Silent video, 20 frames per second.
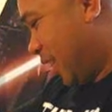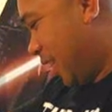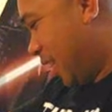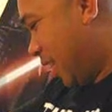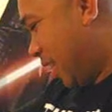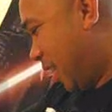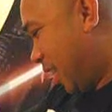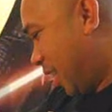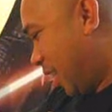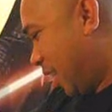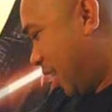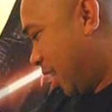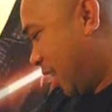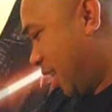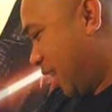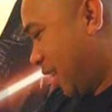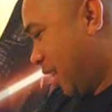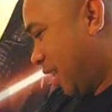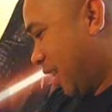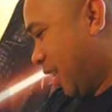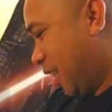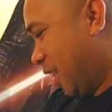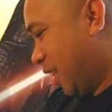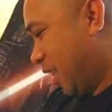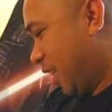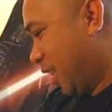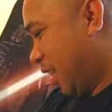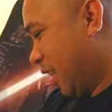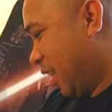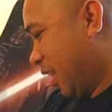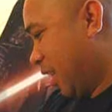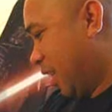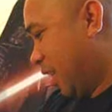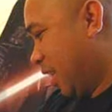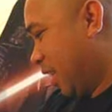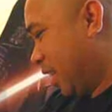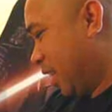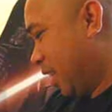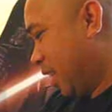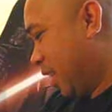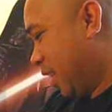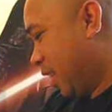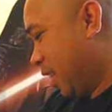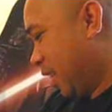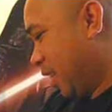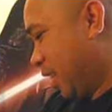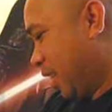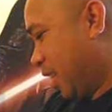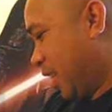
Nothing is said.